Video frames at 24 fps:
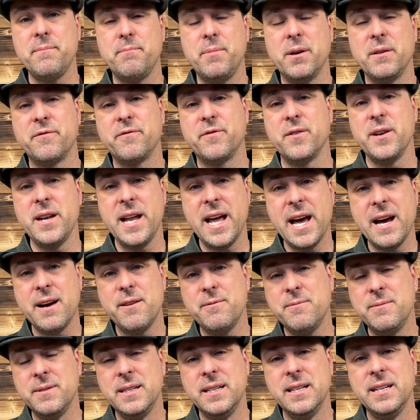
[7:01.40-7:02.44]
But for
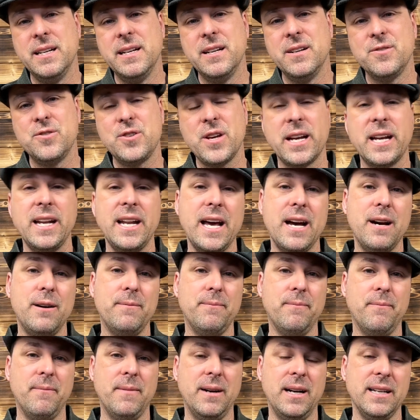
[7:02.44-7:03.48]
now, check it out.